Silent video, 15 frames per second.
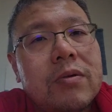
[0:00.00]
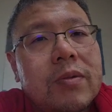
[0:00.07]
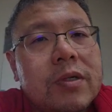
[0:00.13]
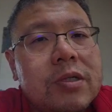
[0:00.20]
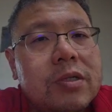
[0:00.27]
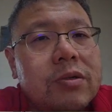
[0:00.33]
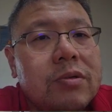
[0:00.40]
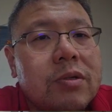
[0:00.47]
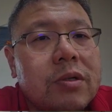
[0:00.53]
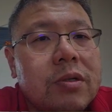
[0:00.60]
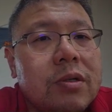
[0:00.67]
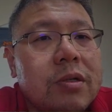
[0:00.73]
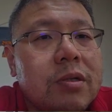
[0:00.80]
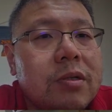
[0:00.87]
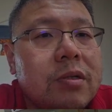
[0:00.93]
I still got
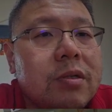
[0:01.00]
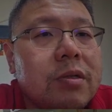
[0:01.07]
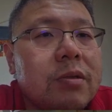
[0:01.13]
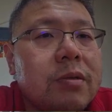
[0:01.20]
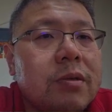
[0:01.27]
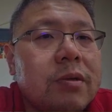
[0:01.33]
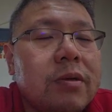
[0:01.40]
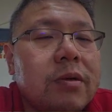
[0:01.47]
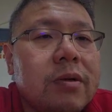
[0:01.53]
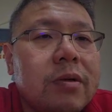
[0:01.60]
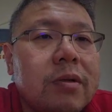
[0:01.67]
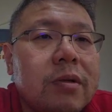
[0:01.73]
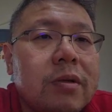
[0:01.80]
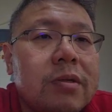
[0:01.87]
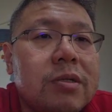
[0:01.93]
the
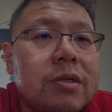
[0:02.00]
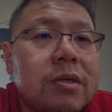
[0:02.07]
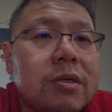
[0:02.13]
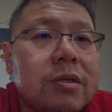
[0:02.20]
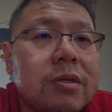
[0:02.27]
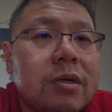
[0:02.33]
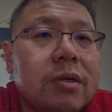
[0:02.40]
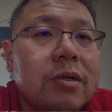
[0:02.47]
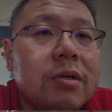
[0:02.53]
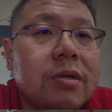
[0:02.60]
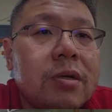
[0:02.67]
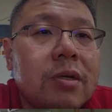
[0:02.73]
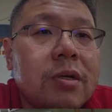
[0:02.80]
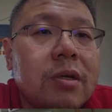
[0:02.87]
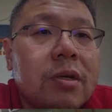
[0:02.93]
sticker there.
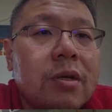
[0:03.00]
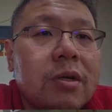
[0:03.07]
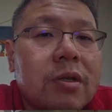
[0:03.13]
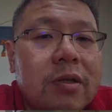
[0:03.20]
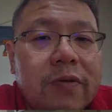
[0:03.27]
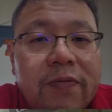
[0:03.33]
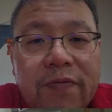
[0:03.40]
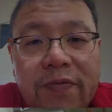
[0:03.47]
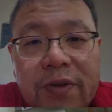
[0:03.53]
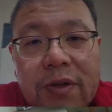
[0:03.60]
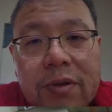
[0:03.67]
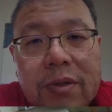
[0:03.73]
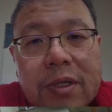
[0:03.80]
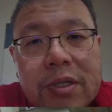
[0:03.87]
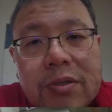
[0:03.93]
The
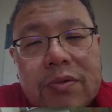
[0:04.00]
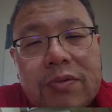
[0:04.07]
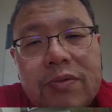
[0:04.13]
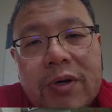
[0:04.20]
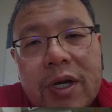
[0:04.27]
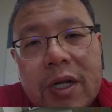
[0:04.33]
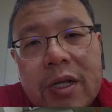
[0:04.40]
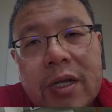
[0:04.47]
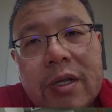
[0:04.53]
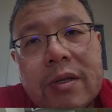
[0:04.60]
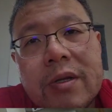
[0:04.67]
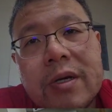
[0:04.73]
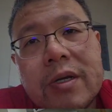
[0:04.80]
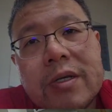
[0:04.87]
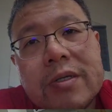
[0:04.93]
feel is really
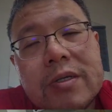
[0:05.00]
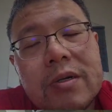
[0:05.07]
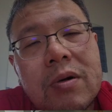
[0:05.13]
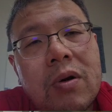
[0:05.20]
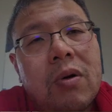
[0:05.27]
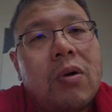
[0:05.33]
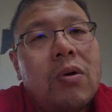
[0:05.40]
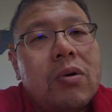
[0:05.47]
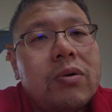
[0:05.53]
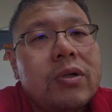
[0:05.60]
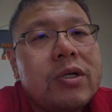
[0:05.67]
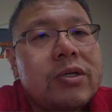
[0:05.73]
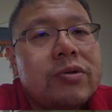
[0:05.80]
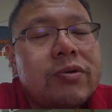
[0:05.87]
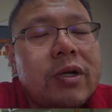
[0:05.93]
nice. The hole
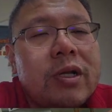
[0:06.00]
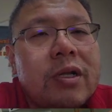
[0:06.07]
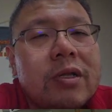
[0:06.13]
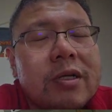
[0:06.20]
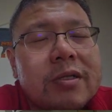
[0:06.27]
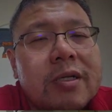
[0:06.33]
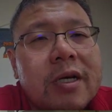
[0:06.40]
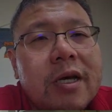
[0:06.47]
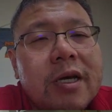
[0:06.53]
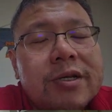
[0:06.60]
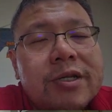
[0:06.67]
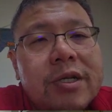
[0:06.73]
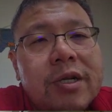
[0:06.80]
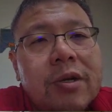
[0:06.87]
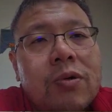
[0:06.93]
is really nice. I
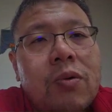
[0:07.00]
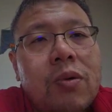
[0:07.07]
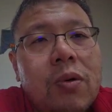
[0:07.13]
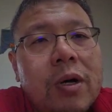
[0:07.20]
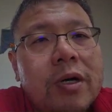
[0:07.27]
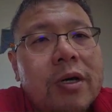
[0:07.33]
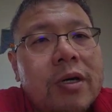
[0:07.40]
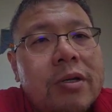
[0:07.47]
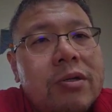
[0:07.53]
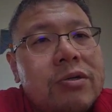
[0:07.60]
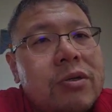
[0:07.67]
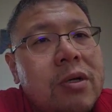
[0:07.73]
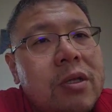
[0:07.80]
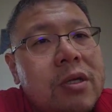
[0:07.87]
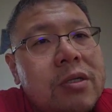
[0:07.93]
actually quite
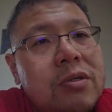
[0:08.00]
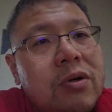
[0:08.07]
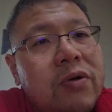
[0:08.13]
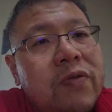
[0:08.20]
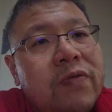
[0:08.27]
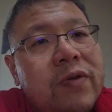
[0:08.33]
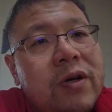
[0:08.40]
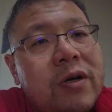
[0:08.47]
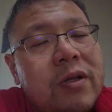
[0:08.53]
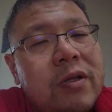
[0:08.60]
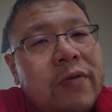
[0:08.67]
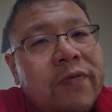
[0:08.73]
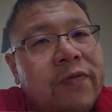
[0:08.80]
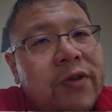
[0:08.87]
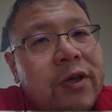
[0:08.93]
enjoy this over the
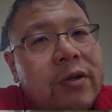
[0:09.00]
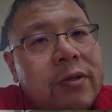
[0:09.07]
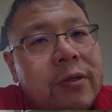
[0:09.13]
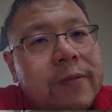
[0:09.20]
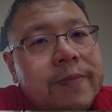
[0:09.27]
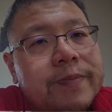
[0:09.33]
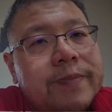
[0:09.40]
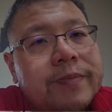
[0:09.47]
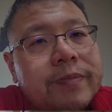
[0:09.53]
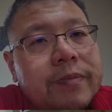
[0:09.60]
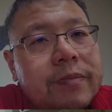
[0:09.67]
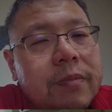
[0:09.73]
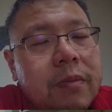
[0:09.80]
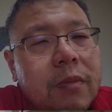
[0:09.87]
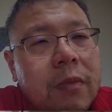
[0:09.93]
feel.
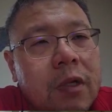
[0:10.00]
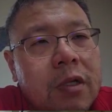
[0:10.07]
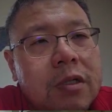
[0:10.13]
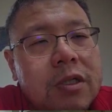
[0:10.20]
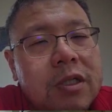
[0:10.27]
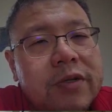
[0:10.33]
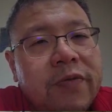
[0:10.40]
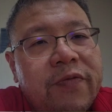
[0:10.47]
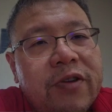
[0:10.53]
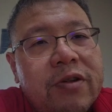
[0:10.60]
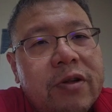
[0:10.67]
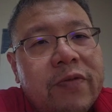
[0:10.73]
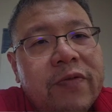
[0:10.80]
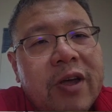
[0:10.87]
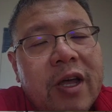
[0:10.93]
Just the
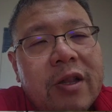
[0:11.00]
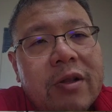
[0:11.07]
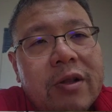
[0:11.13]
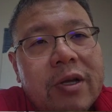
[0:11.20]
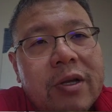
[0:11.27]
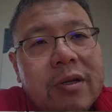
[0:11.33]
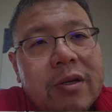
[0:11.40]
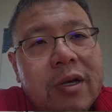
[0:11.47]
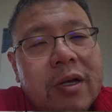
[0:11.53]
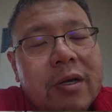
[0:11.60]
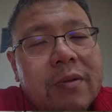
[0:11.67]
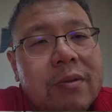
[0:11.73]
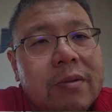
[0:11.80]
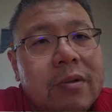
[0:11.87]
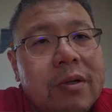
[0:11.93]
feel of handling
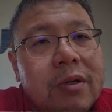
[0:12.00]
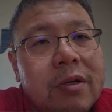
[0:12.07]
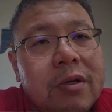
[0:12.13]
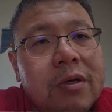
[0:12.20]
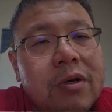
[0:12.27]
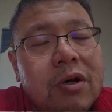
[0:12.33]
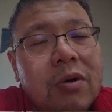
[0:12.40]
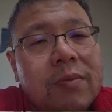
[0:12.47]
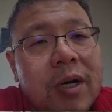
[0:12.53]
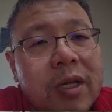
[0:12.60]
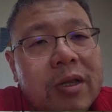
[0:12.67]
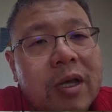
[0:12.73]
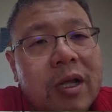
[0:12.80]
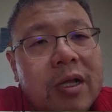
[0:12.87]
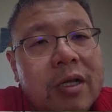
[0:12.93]
and on my
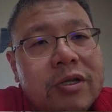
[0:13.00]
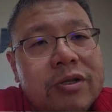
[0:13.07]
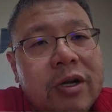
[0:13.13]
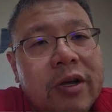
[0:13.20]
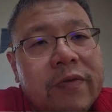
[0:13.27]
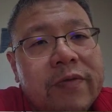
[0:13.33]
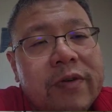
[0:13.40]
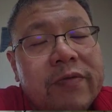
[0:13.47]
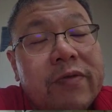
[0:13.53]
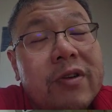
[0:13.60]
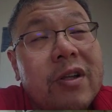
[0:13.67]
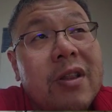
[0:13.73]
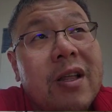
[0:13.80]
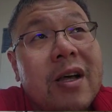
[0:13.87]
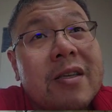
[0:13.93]
daily driver for
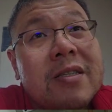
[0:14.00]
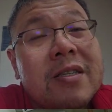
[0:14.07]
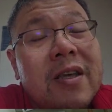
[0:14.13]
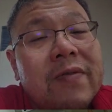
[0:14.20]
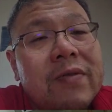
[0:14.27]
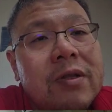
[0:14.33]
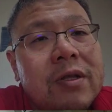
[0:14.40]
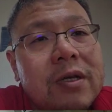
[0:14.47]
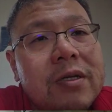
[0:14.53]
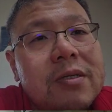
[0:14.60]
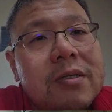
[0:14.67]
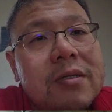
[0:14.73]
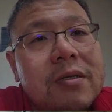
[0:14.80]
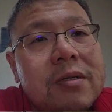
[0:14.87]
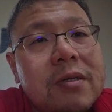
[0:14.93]
the last 7
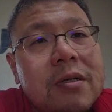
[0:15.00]
days.